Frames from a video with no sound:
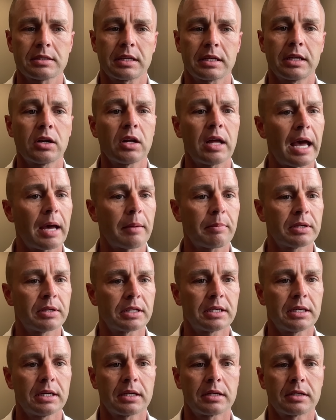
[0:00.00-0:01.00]
It'll happen
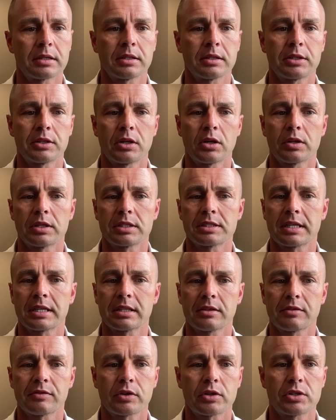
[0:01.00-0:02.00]
again. This ain't
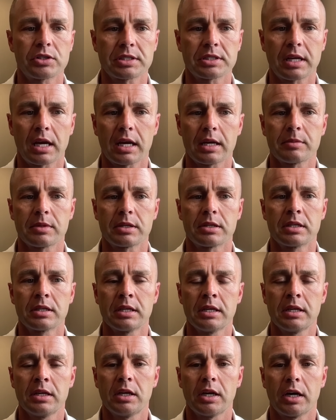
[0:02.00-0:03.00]
the first time,
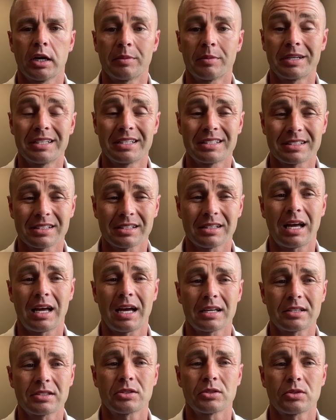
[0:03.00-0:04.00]
and it is a
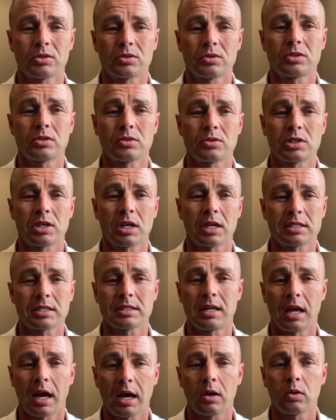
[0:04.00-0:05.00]
lot to chase
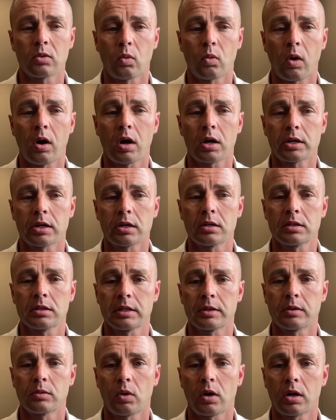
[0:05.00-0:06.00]
down water
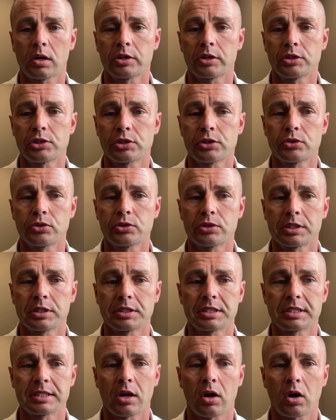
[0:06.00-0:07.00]
and water
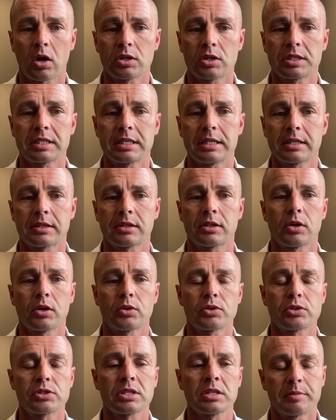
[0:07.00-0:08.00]
intrusions, and hard to get
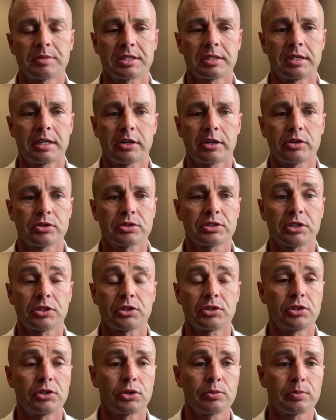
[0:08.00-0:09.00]
those scenarios to
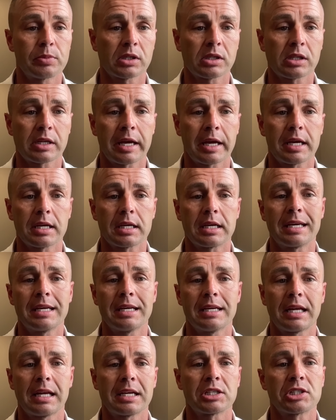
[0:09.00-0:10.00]
duplicate
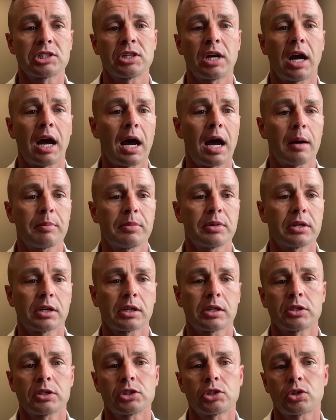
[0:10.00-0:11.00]
in a shop in a
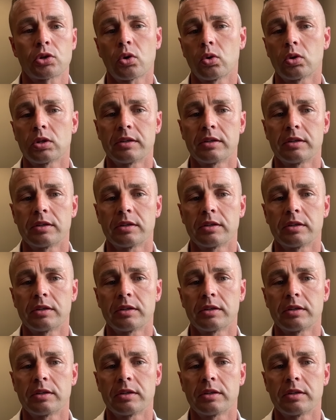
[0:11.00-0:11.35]
controlled